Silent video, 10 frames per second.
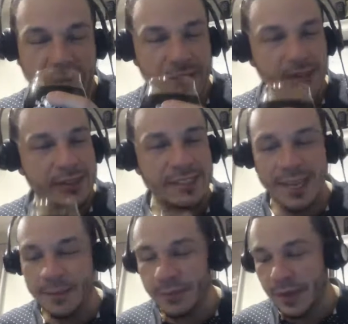
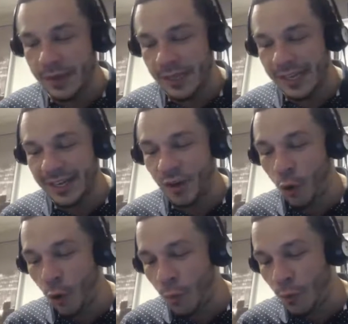Same thing. It
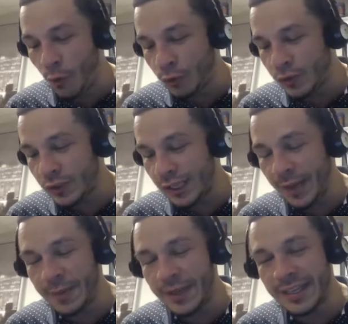almost.
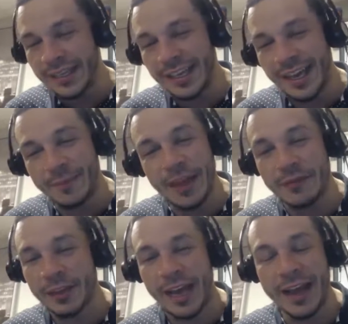I mean, I'm not
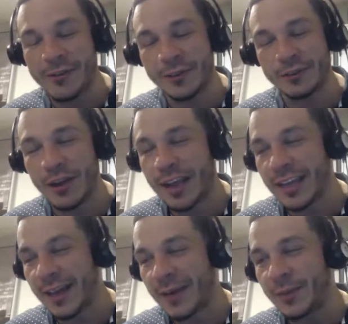even. I haven't even drank it
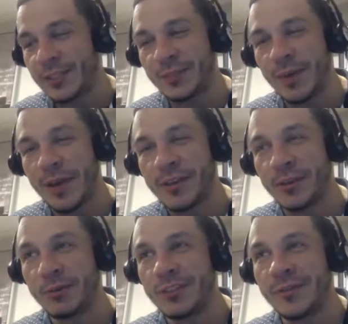yet. But just by the nose,